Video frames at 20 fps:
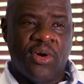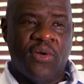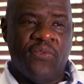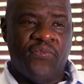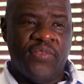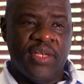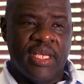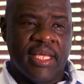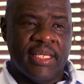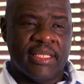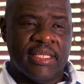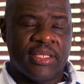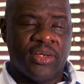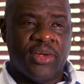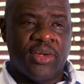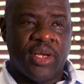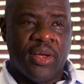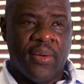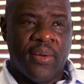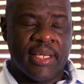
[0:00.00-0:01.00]
confidence
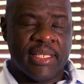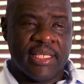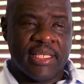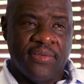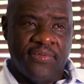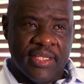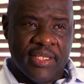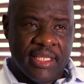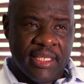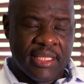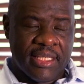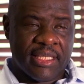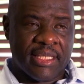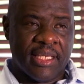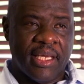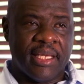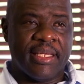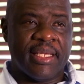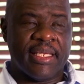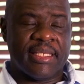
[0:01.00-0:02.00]
on our
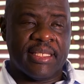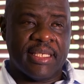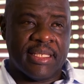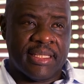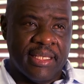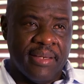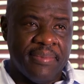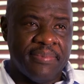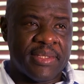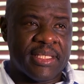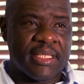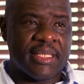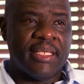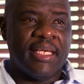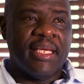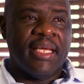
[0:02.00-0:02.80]
services and the systems,